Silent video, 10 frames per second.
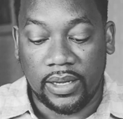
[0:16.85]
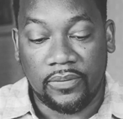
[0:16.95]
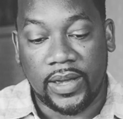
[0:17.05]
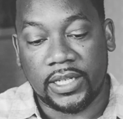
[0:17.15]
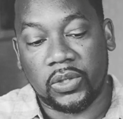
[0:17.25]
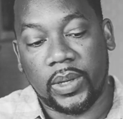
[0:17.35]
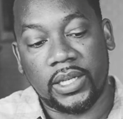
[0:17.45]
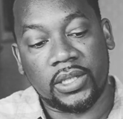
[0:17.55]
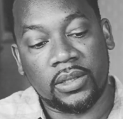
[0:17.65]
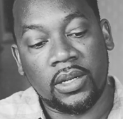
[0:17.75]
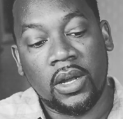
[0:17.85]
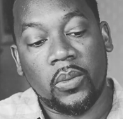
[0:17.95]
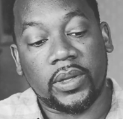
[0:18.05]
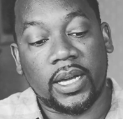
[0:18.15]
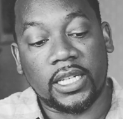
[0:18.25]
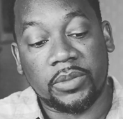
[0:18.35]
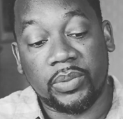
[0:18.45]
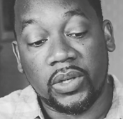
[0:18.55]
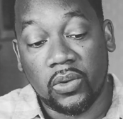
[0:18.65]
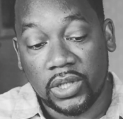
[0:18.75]
infatuation with
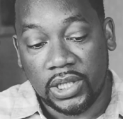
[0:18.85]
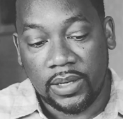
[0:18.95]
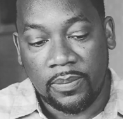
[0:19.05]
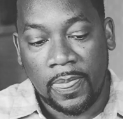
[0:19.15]
entrepreneurship,